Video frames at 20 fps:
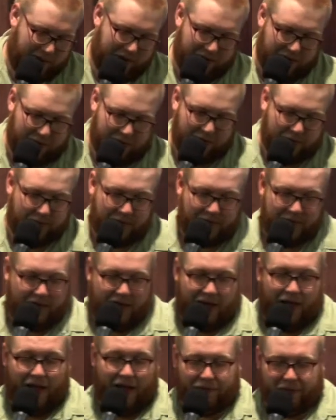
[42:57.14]
I don't know,
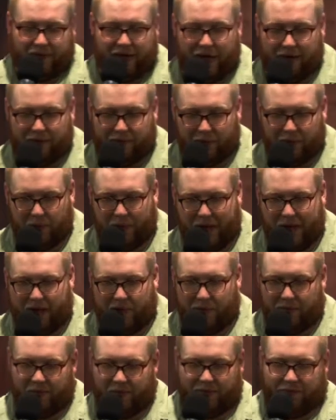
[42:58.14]
I forgot it for a
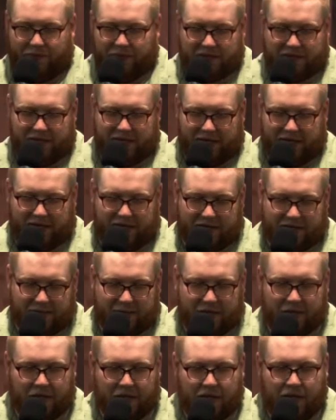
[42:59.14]
while when we first had kids,
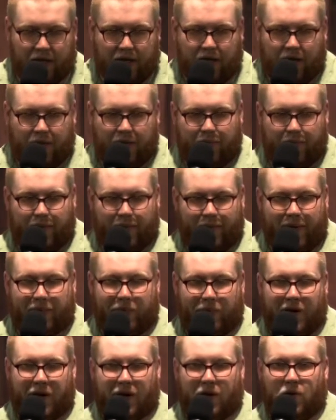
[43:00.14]
but but my
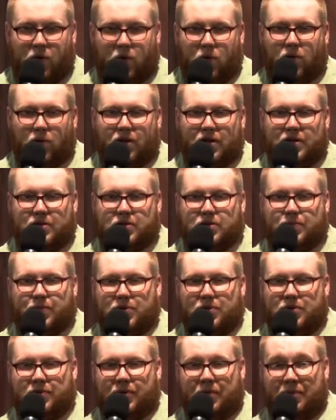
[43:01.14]
priorities are
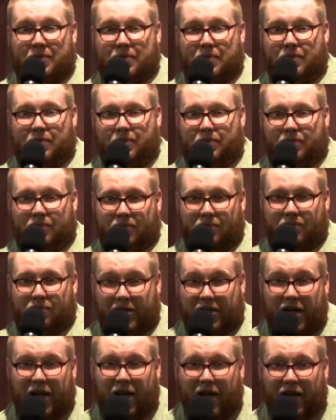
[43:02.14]
supposed to be
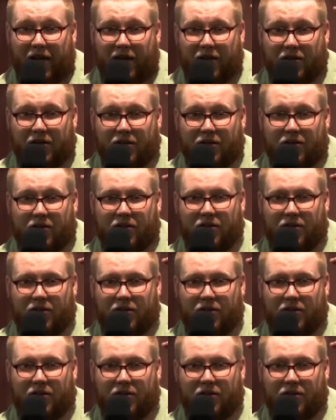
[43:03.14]
God,